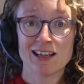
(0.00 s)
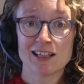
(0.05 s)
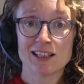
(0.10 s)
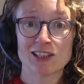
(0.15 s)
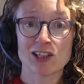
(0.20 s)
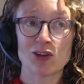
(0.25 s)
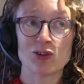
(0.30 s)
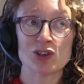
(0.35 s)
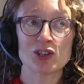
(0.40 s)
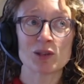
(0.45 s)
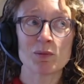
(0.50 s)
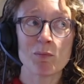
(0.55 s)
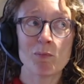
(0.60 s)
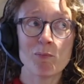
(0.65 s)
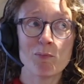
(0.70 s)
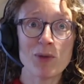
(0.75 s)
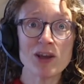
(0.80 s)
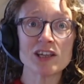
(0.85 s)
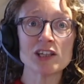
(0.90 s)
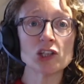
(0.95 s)
So just
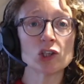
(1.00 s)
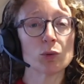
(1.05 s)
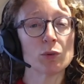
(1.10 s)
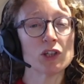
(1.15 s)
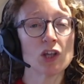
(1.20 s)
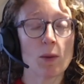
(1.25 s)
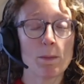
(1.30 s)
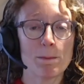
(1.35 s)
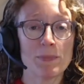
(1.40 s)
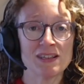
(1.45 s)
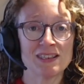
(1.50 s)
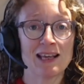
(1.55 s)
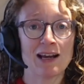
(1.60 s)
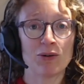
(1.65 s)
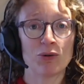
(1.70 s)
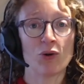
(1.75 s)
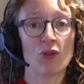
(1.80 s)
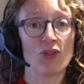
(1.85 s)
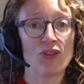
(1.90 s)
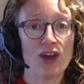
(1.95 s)
making sure we don't miss
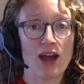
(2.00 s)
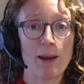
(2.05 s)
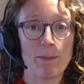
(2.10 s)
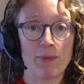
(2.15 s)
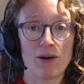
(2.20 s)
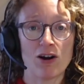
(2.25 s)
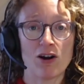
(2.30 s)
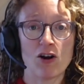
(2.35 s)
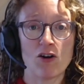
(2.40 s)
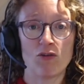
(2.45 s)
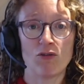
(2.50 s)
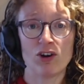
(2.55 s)
out on that part of